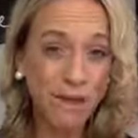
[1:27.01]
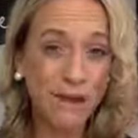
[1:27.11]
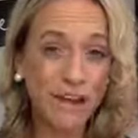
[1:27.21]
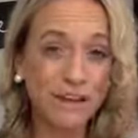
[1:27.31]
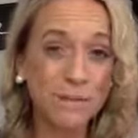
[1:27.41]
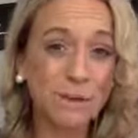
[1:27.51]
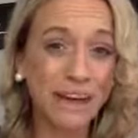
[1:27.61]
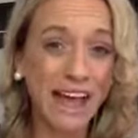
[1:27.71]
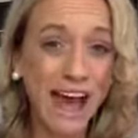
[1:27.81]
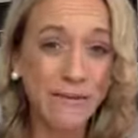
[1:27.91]
Okay, number
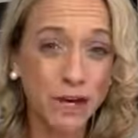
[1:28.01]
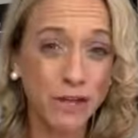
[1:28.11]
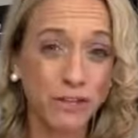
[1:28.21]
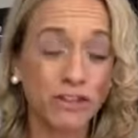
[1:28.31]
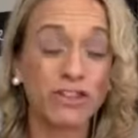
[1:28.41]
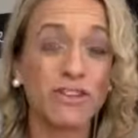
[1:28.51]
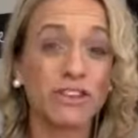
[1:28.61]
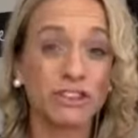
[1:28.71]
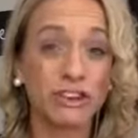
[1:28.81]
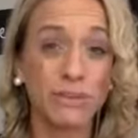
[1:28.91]
one, have a coach so that you
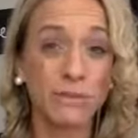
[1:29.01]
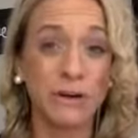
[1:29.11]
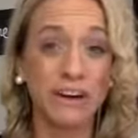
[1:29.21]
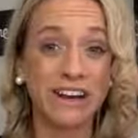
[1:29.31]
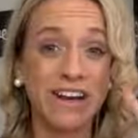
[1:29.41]
can share the burden.